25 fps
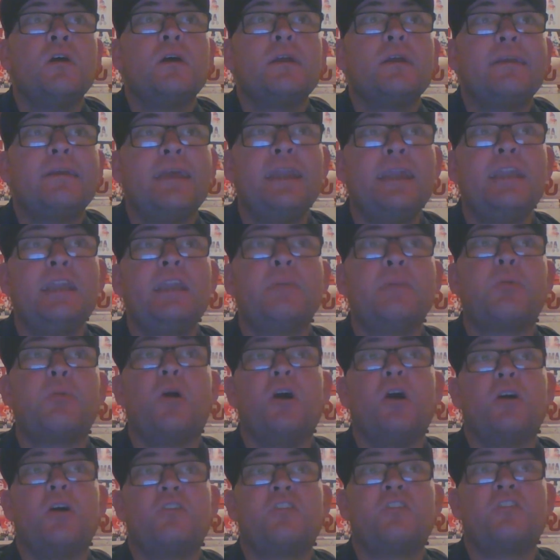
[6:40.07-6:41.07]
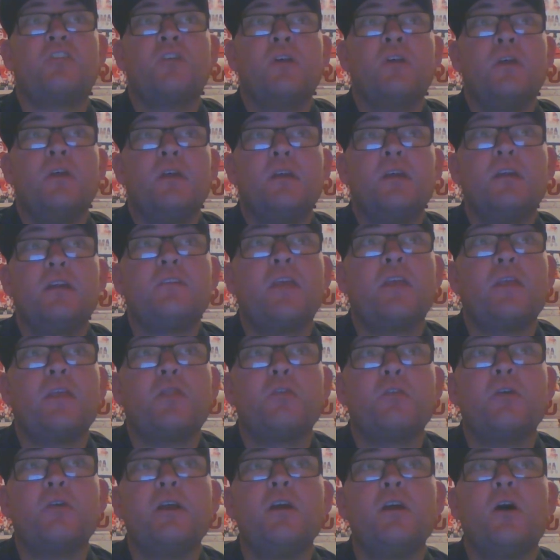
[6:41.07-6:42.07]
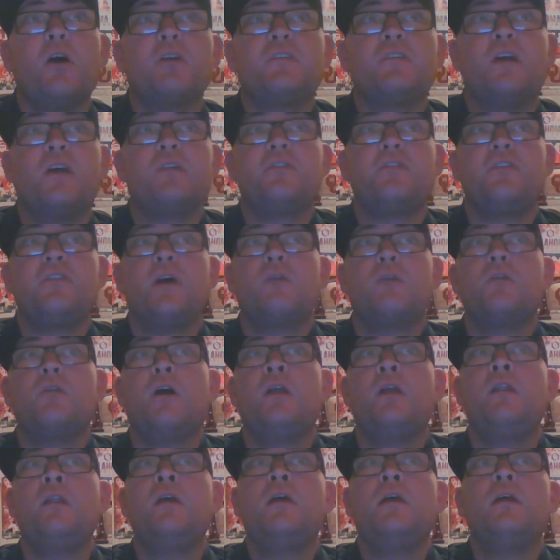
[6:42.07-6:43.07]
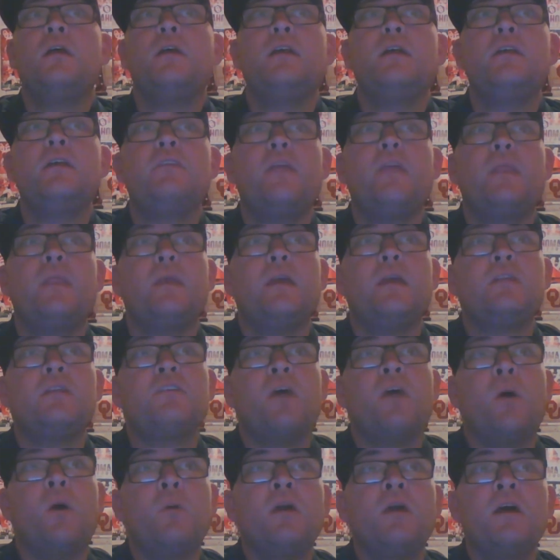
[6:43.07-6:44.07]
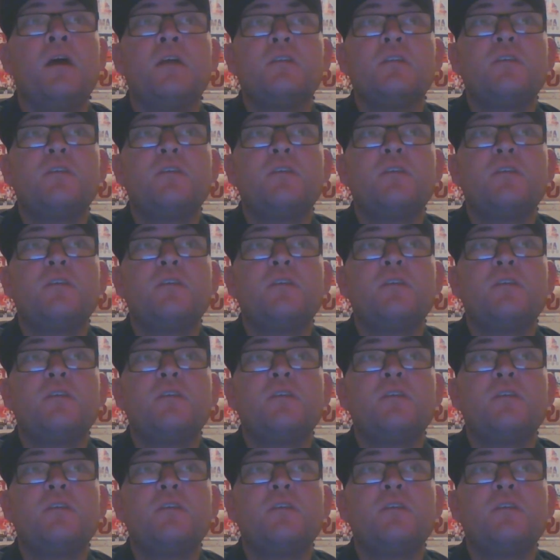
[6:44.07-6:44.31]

Kennedy Brooks gets a three-yard touchdown run. He's in the end zone.